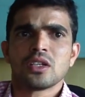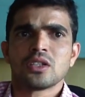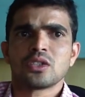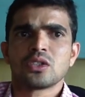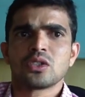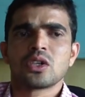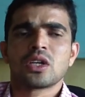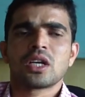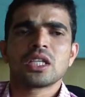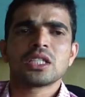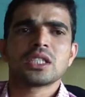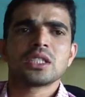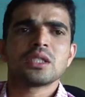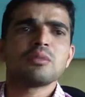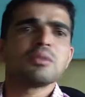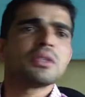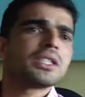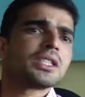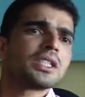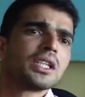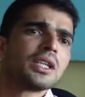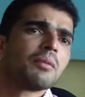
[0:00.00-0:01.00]
So
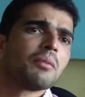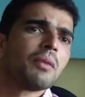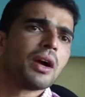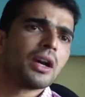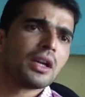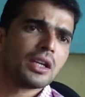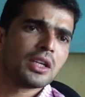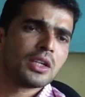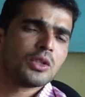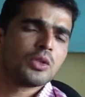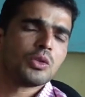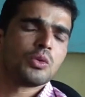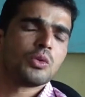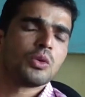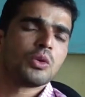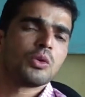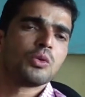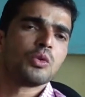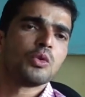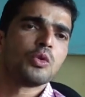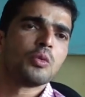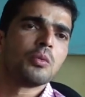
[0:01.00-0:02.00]
customers in the market, one
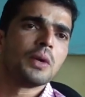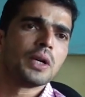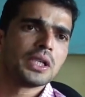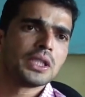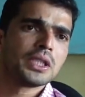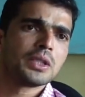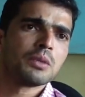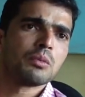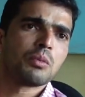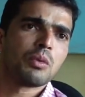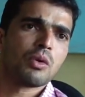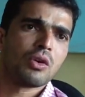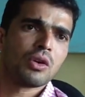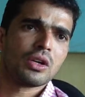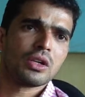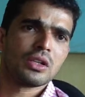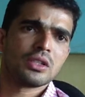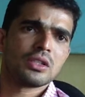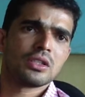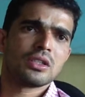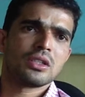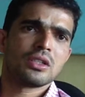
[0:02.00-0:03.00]
who buys the
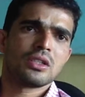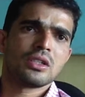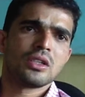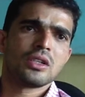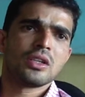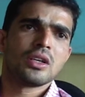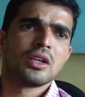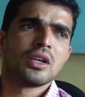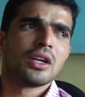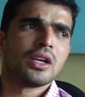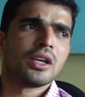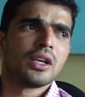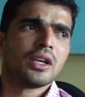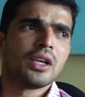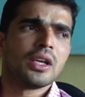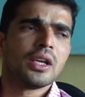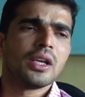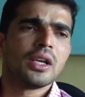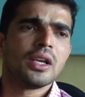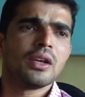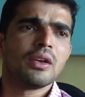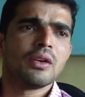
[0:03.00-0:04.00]
product,
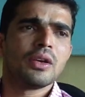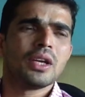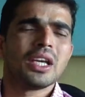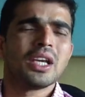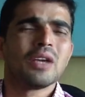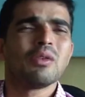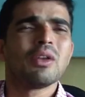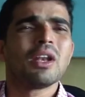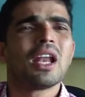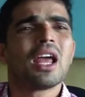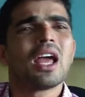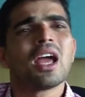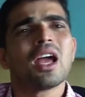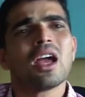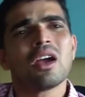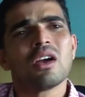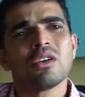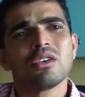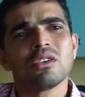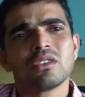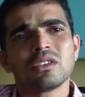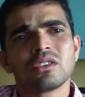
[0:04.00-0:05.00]
he will
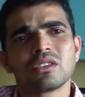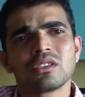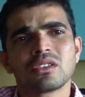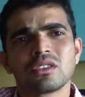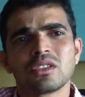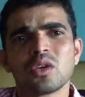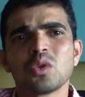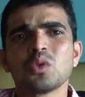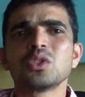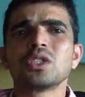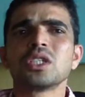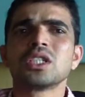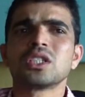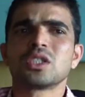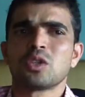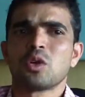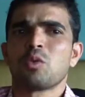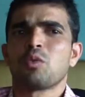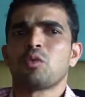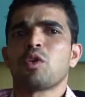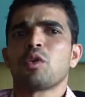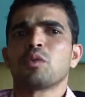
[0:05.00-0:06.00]
have thousands
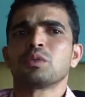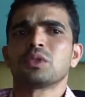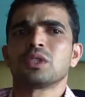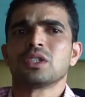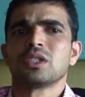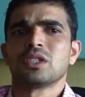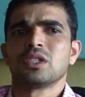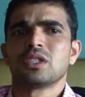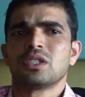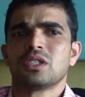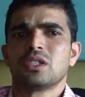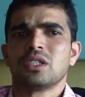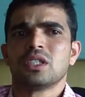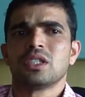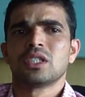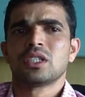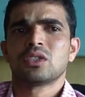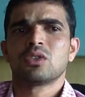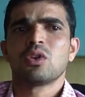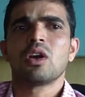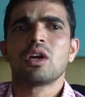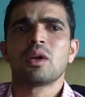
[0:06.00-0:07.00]
of options.
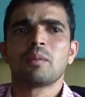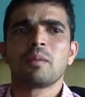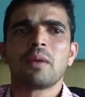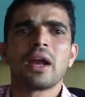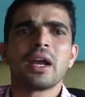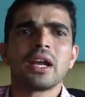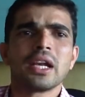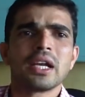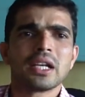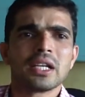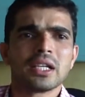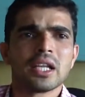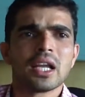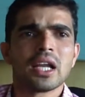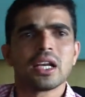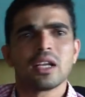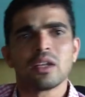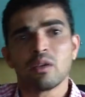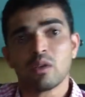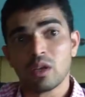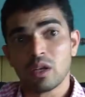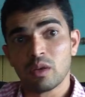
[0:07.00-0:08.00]
It's not mandatory that
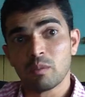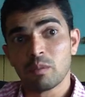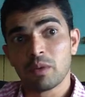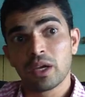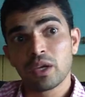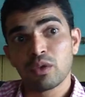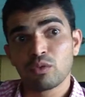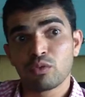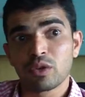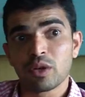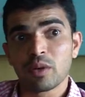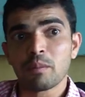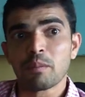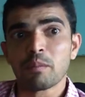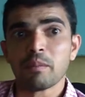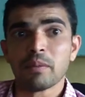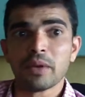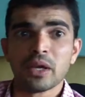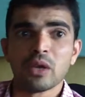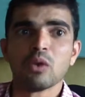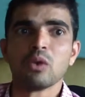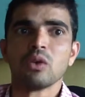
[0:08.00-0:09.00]
he will buy from
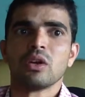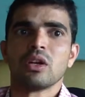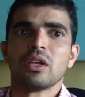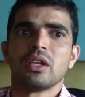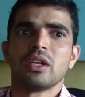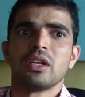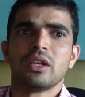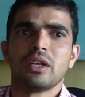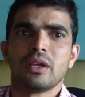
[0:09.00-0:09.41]
me only.